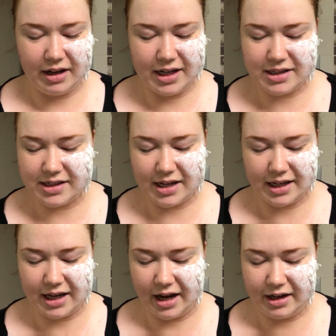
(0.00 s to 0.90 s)
it's,
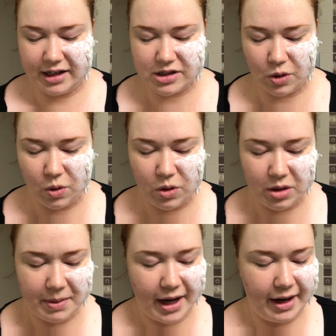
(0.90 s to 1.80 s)
again, it's
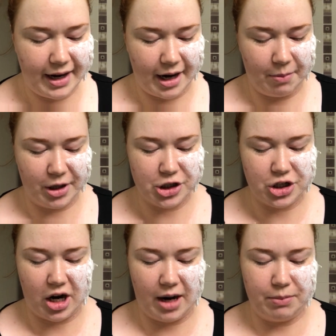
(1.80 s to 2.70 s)
all about how much
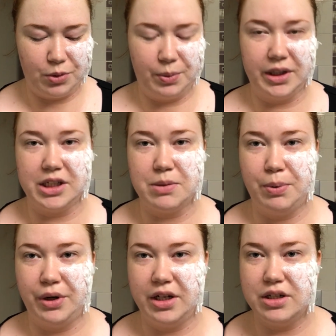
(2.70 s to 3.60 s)
time you're willing to
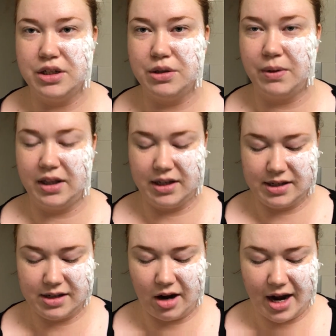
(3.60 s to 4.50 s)
put into doing
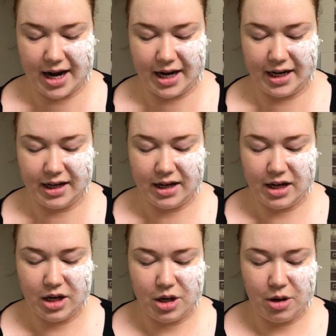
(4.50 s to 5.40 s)
this. I
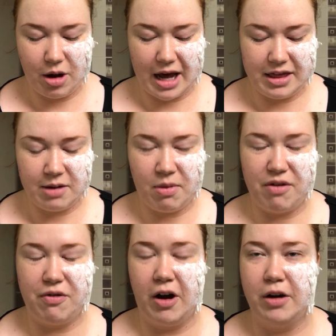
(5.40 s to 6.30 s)
think my
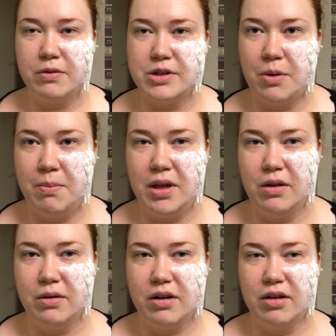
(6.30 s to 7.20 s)
final zombie
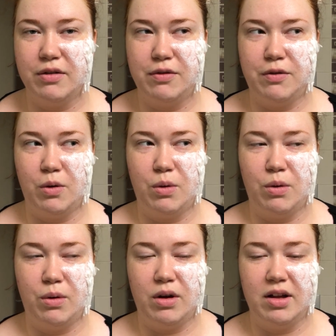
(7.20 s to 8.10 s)
look
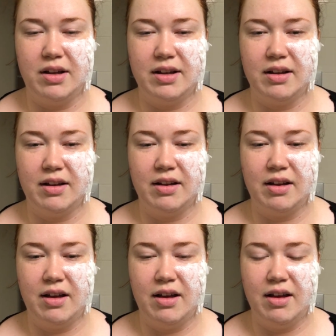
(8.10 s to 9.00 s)
for
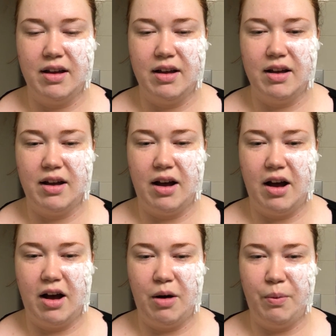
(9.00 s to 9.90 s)

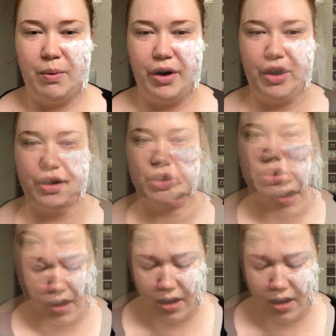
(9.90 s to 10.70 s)
work.